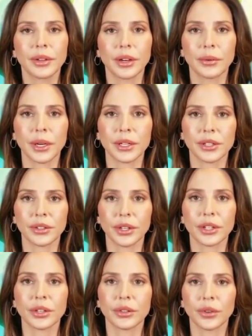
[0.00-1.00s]
A
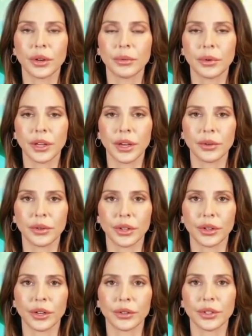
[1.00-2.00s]
registration form will now
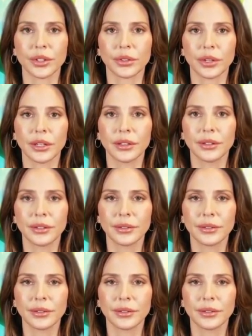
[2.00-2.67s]
appear on your screen.